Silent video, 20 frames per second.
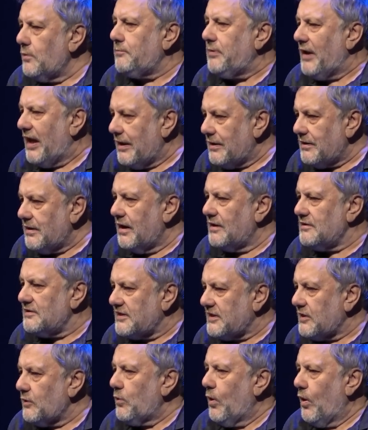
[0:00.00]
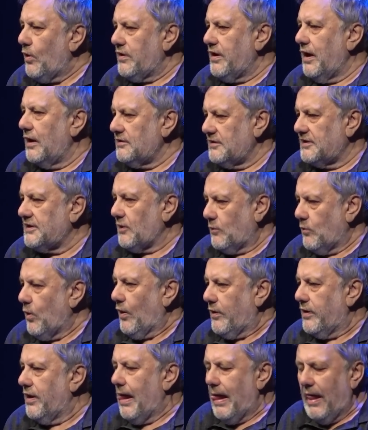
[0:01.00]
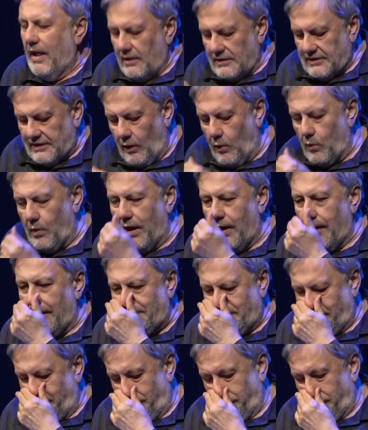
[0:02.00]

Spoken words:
plan, and so on, and so on. So